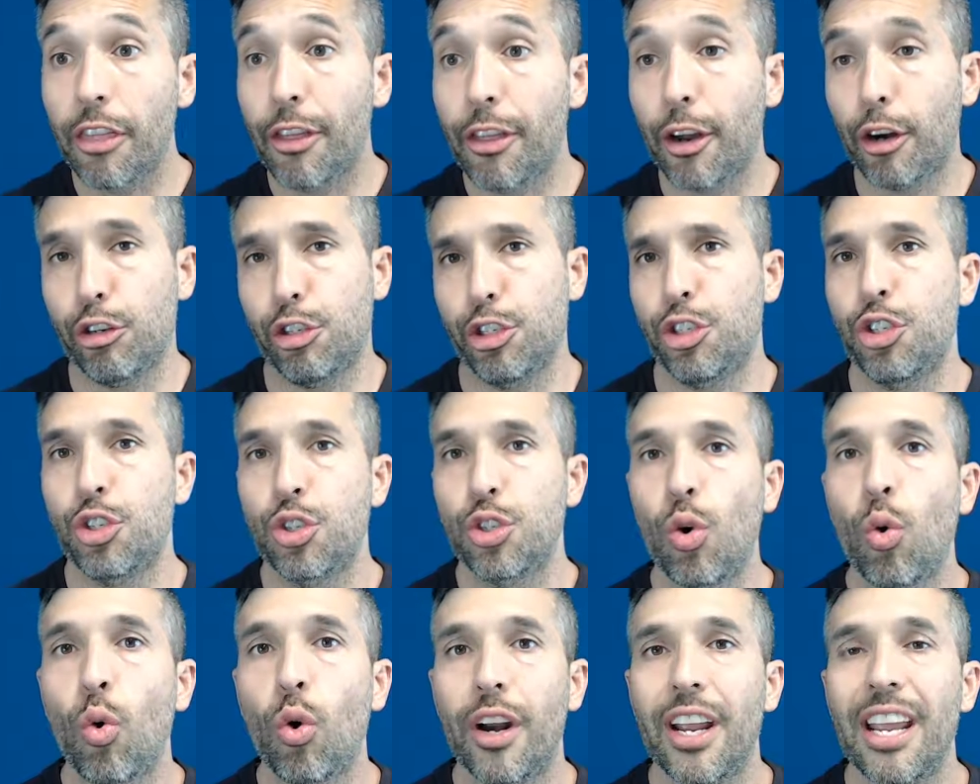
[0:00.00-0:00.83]
their
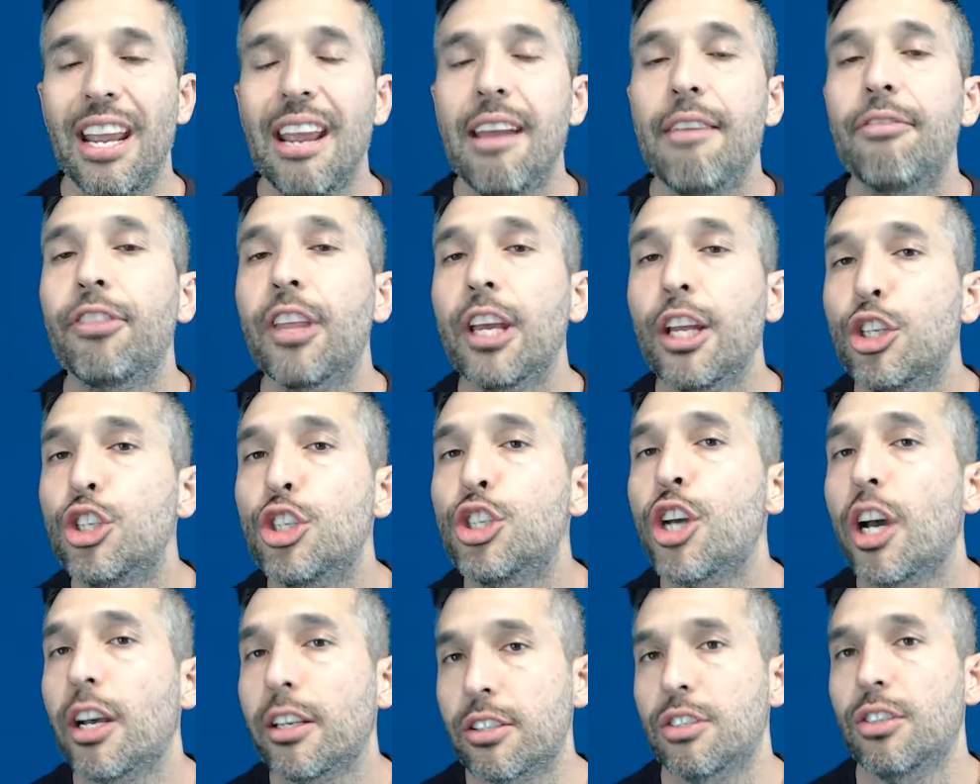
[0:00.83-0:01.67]
story if they
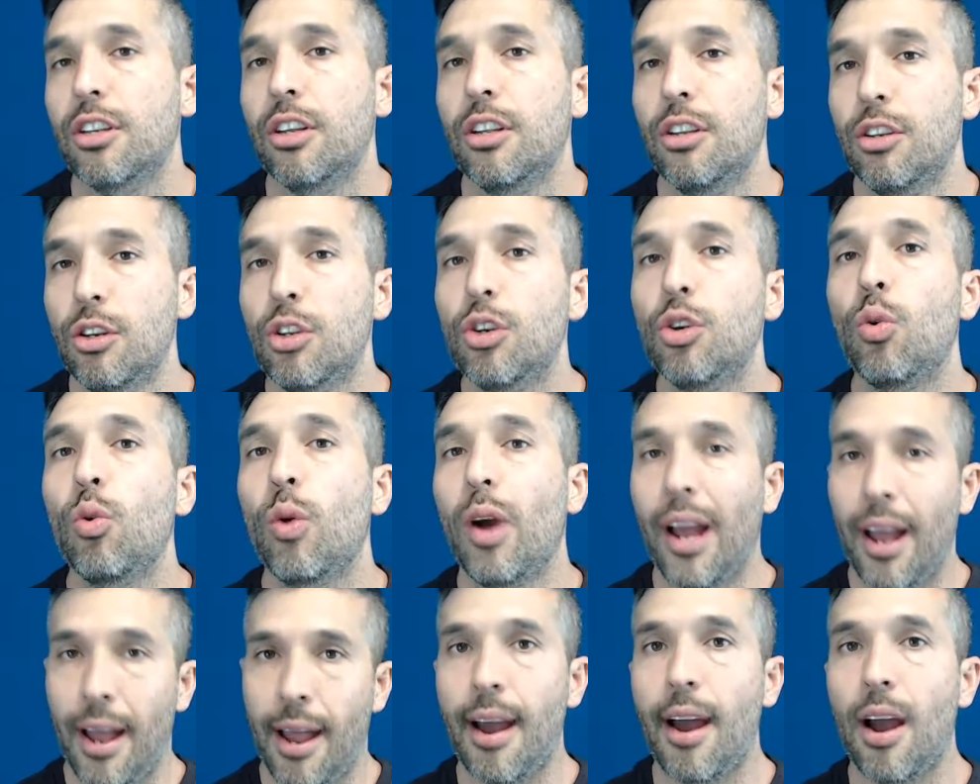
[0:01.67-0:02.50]
just knew
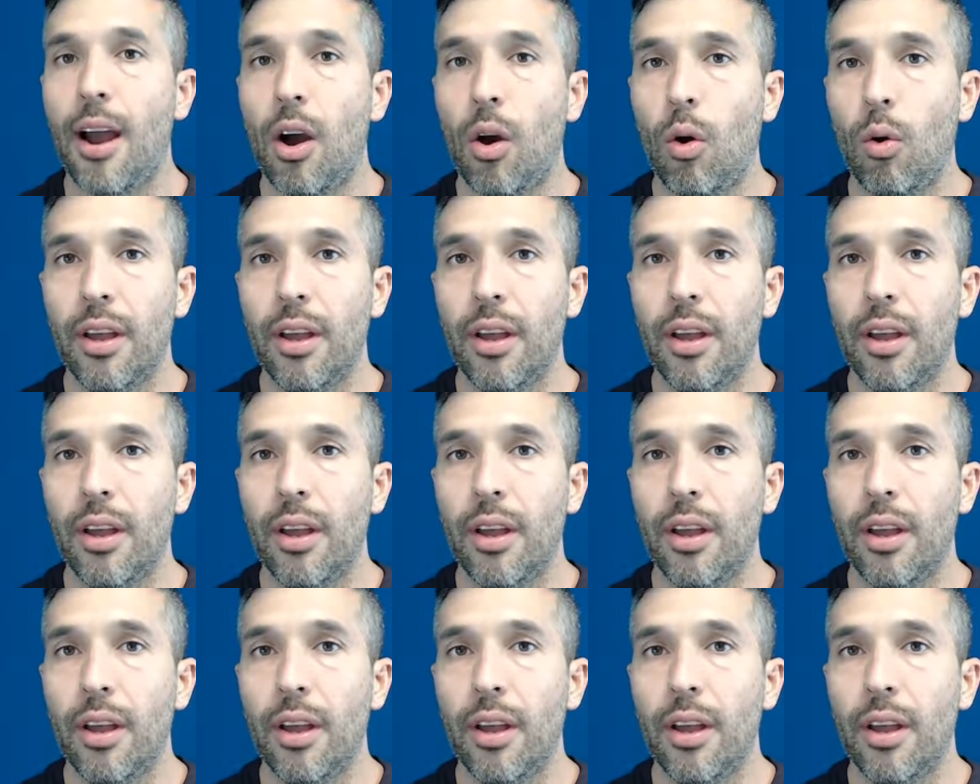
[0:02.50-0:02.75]
how,